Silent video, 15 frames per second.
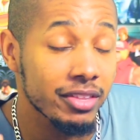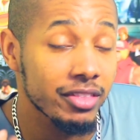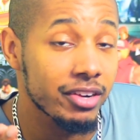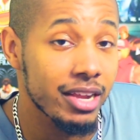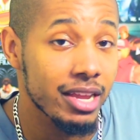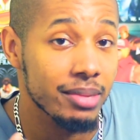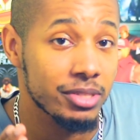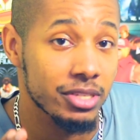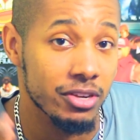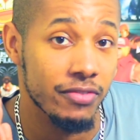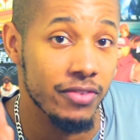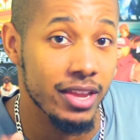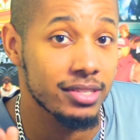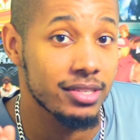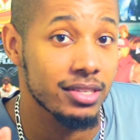putting their names to
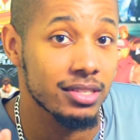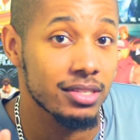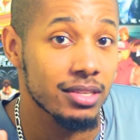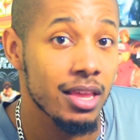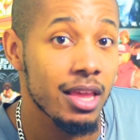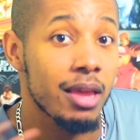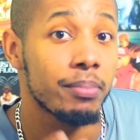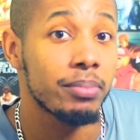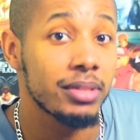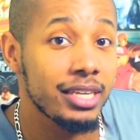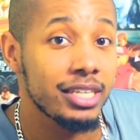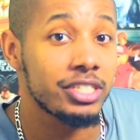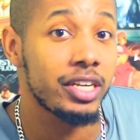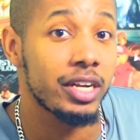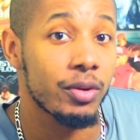their faces,
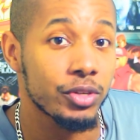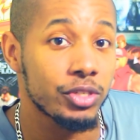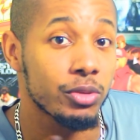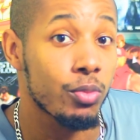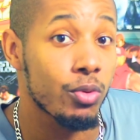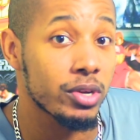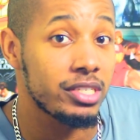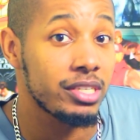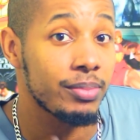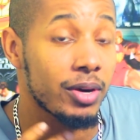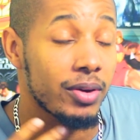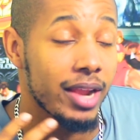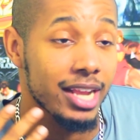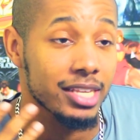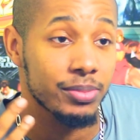please share with your boy
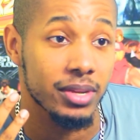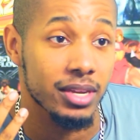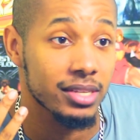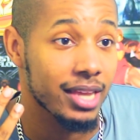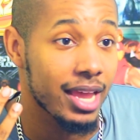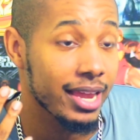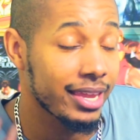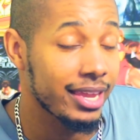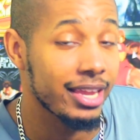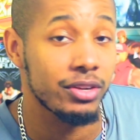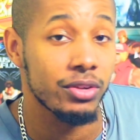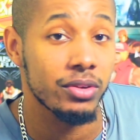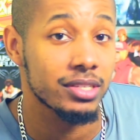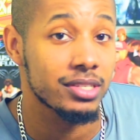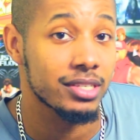C-Bear Reacts because I
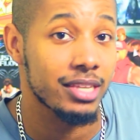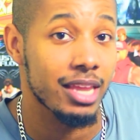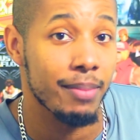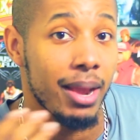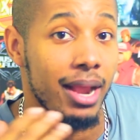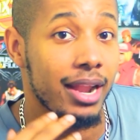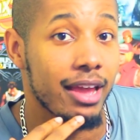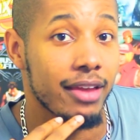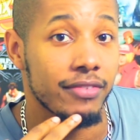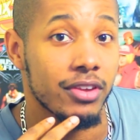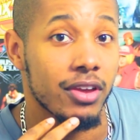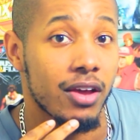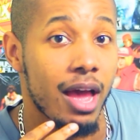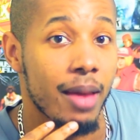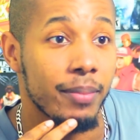can't do this to save my
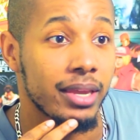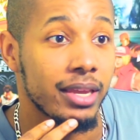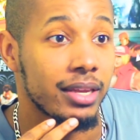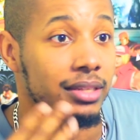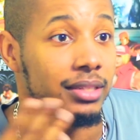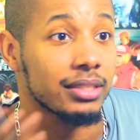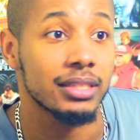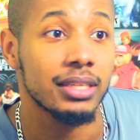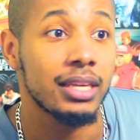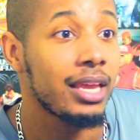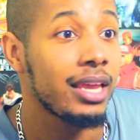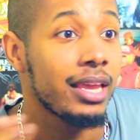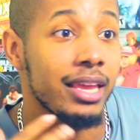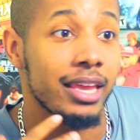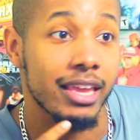life, y'all. I mean,
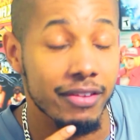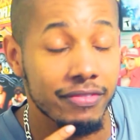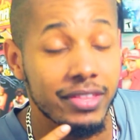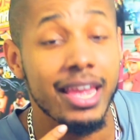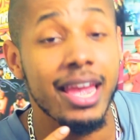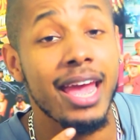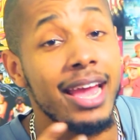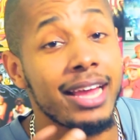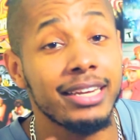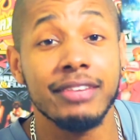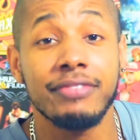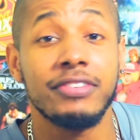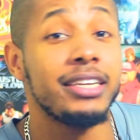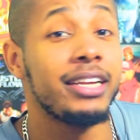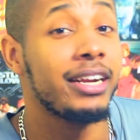if they had
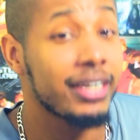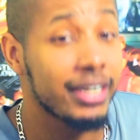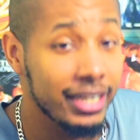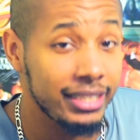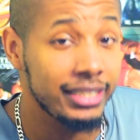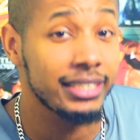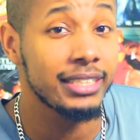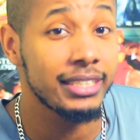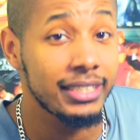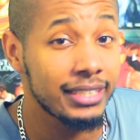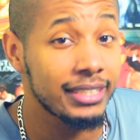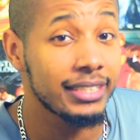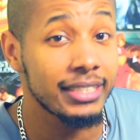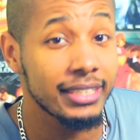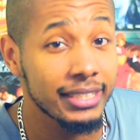different hair
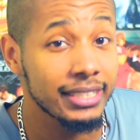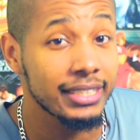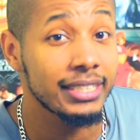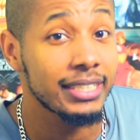colors,